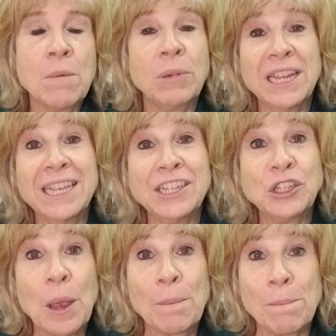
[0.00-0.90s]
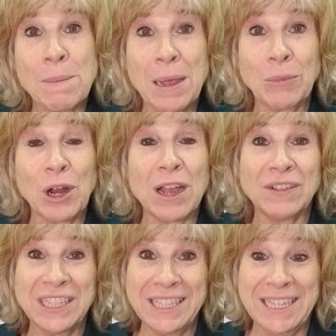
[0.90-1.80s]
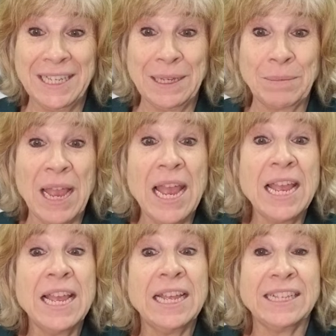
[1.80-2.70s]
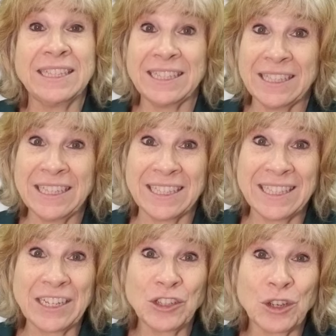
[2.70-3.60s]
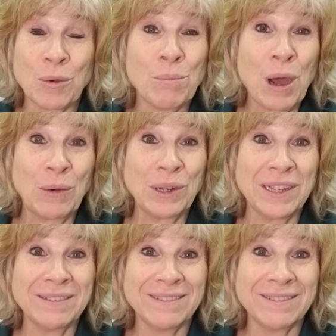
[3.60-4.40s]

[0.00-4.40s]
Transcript: But each member of a team is an essential component.